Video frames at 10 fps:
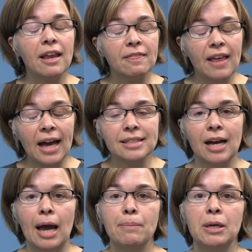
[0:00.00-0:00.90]
at that
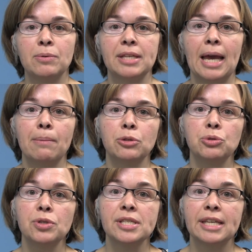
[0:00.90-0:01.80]
time he was able
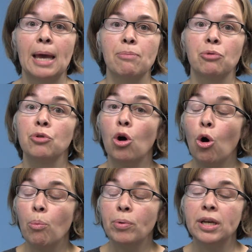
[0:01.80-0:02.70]
to escape through an
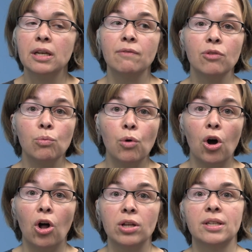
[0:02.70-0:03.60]
opening of the
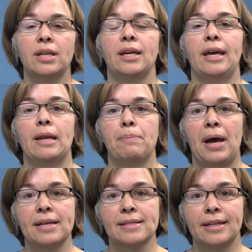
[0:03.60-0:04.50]
wall in a
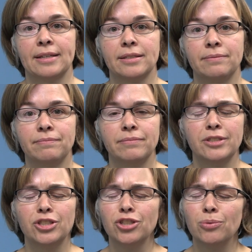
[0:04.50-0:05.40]
basket.
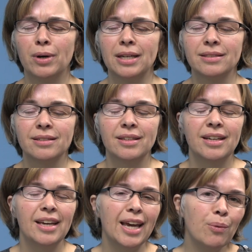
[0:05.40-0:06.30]
Do you know what?
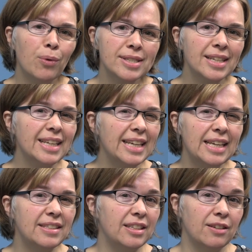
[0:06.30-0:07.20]
It wasn't
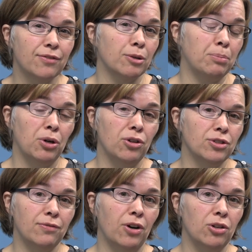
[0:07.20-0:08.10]
easy for Paul
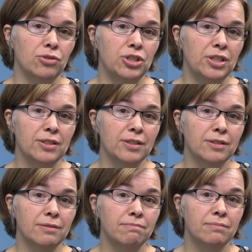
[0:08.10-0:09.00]
to follow Jesus.